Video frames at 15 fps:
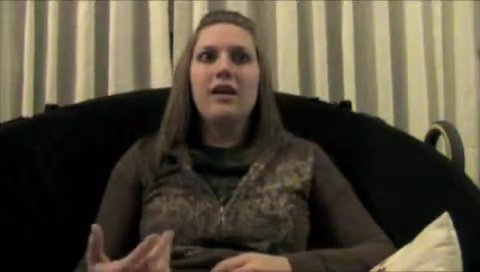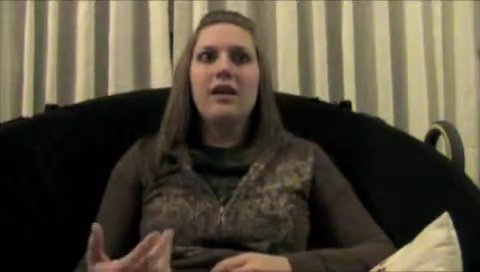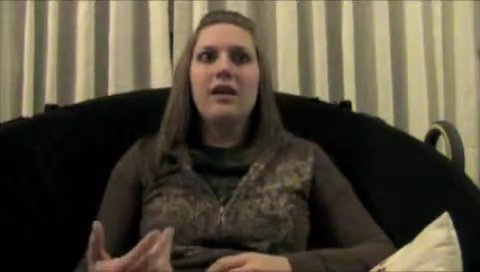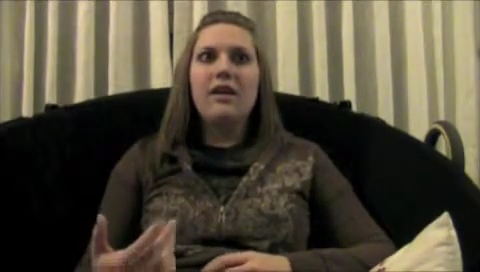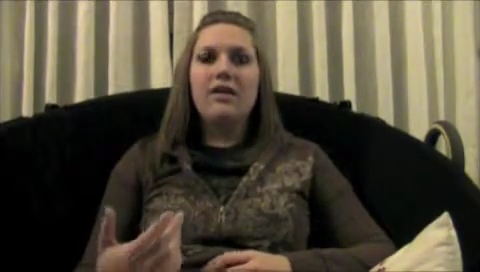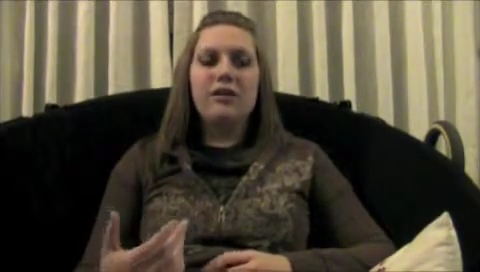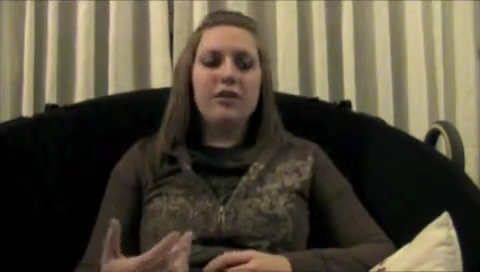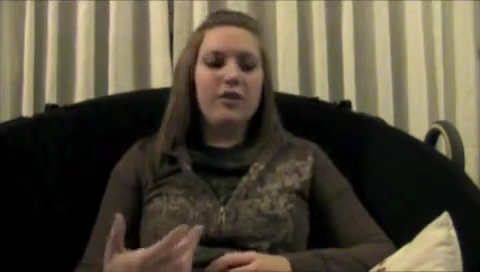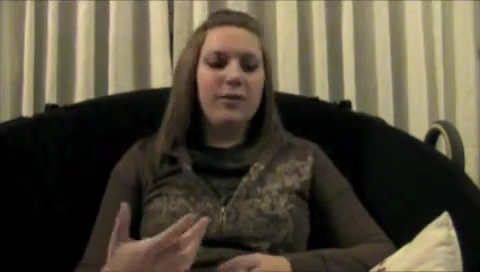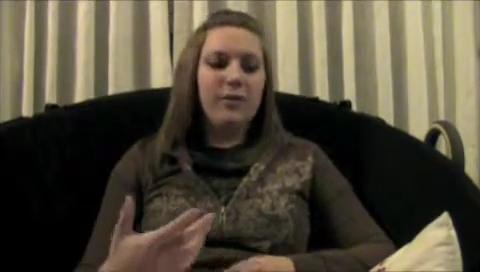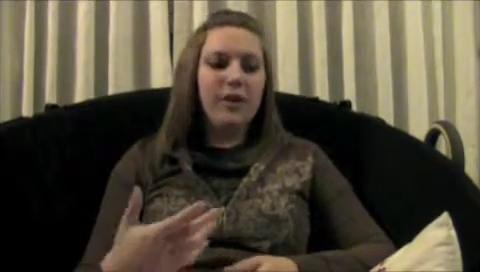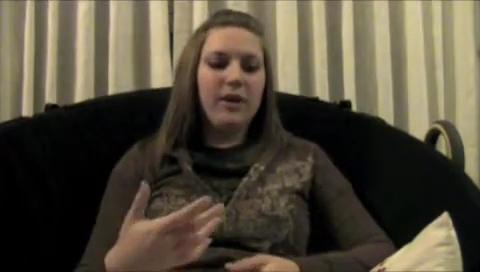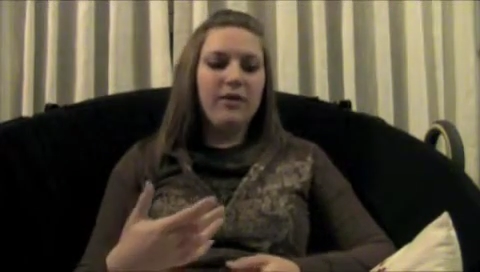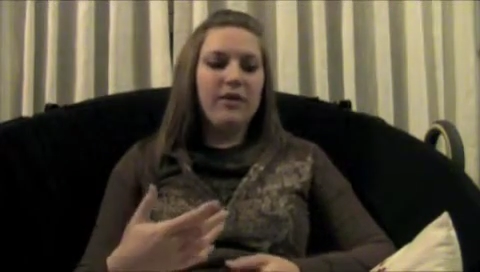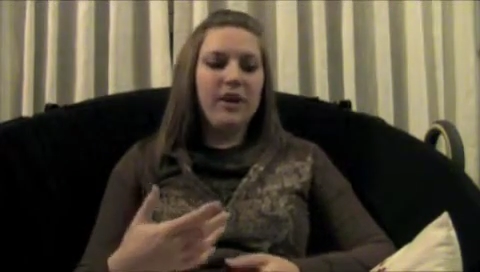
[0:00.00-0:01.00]
in third
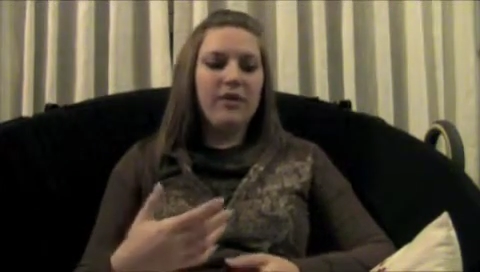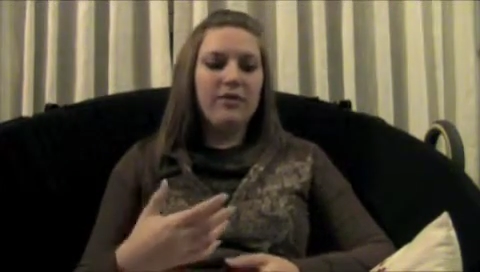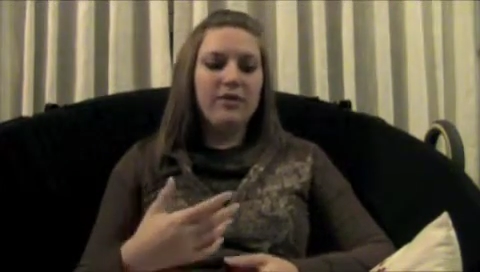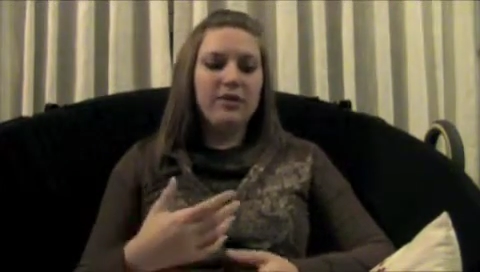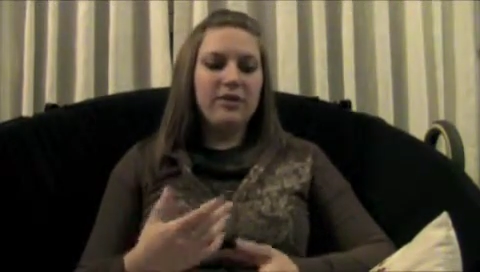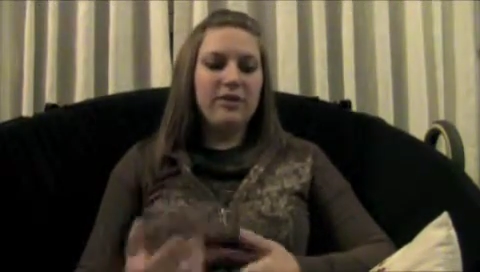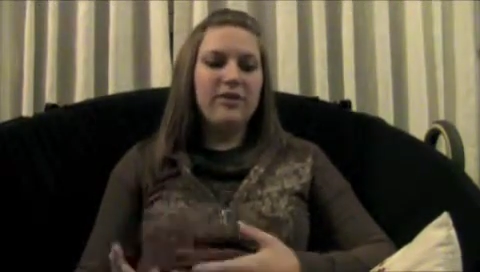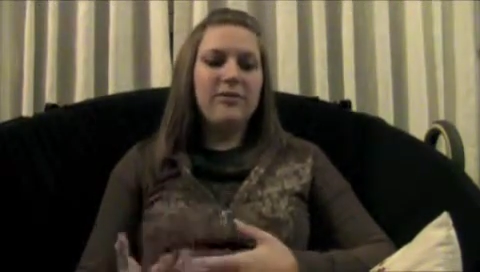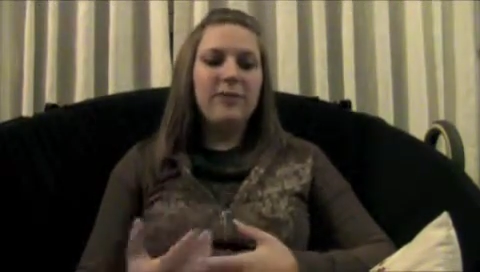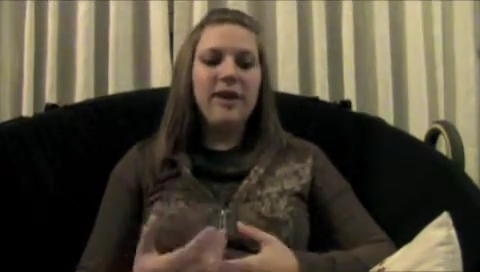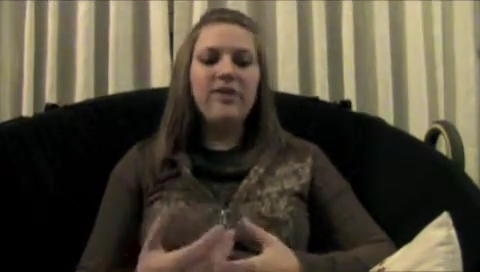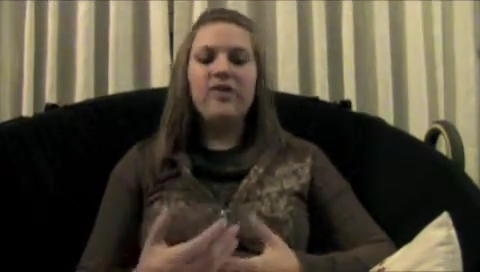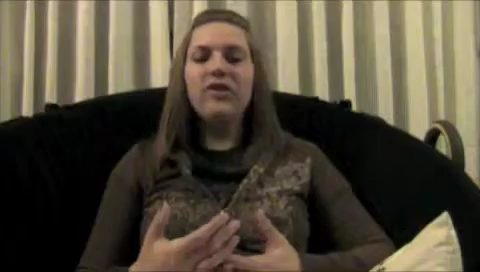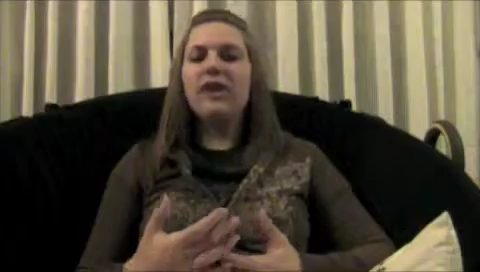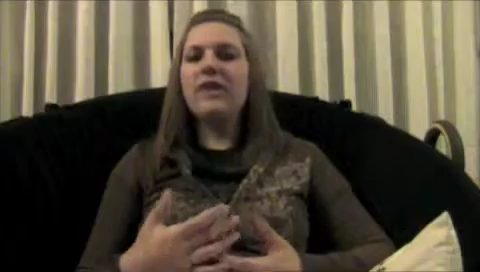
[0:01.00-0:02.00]
world countries
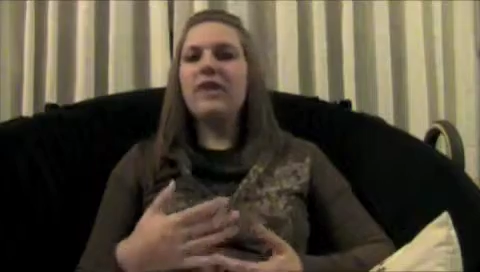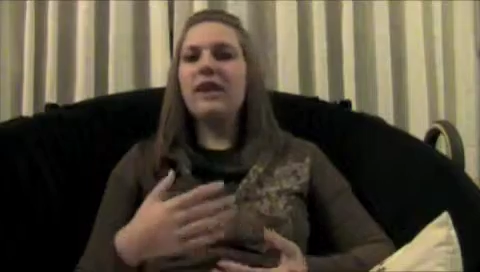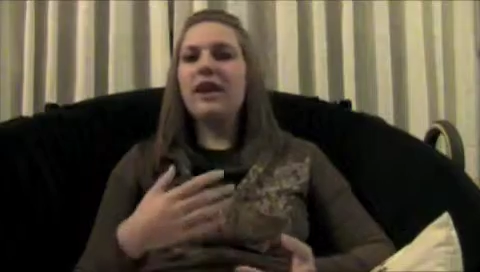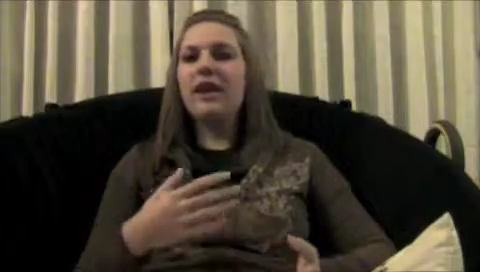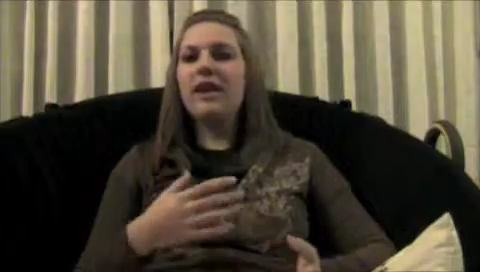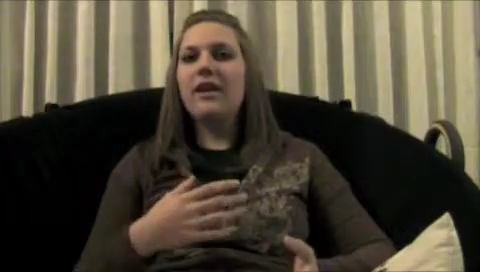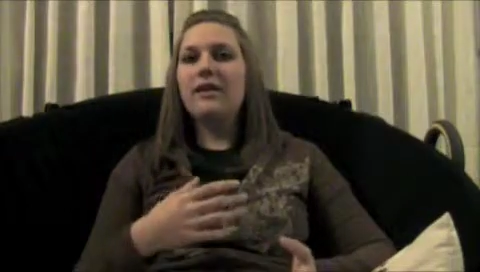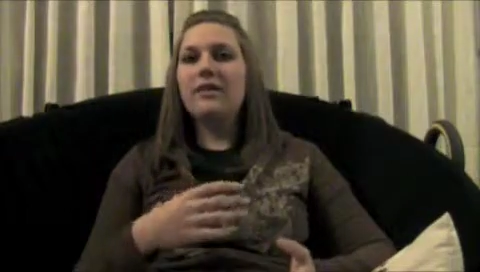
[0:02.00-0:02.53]
especially that are